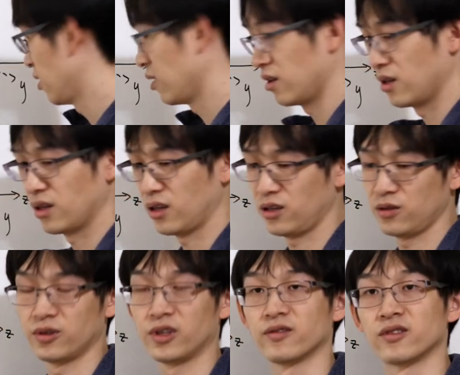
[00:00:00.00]
then you
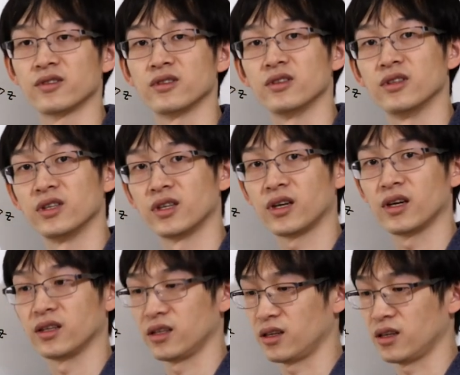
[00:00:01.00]
will never see
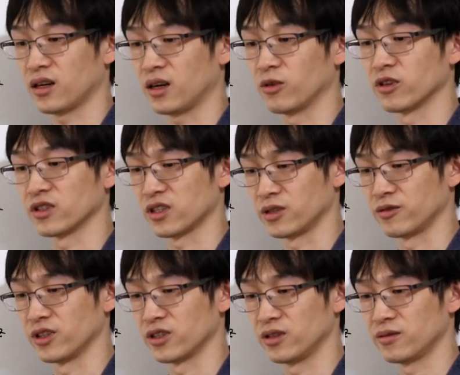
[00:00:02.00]
any harmonic
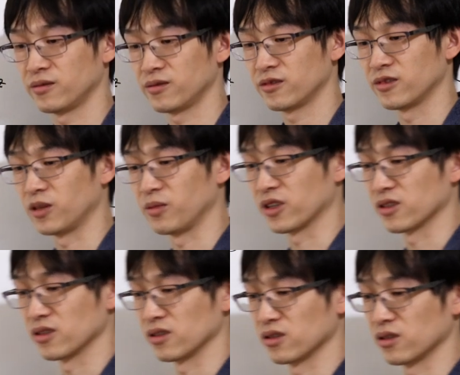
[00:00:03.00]
generation, right?
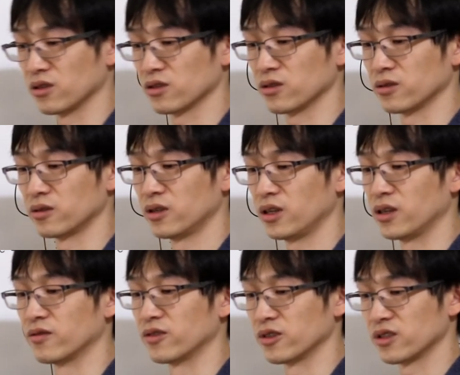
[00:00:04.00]
Because it's also
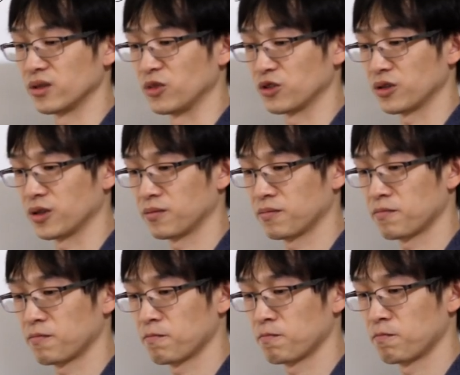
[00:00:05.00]
inverse symmetry.
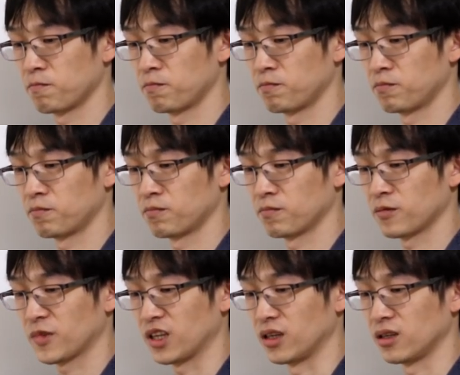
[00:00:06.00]

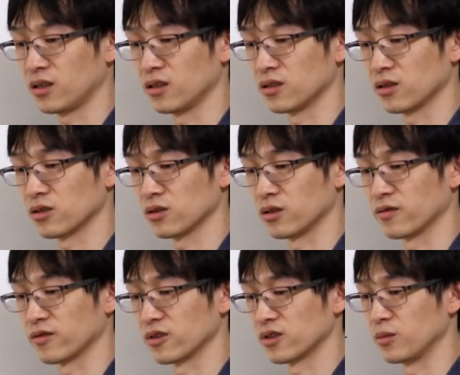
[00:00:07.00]
Okay, it's also
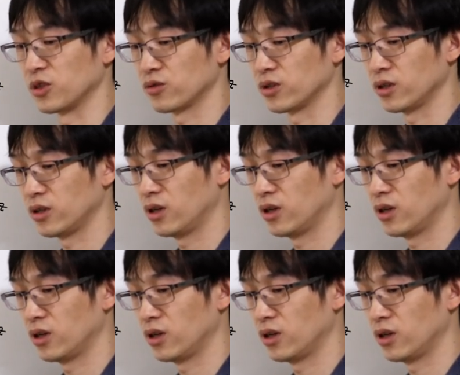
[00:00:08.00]
inverse symmetry.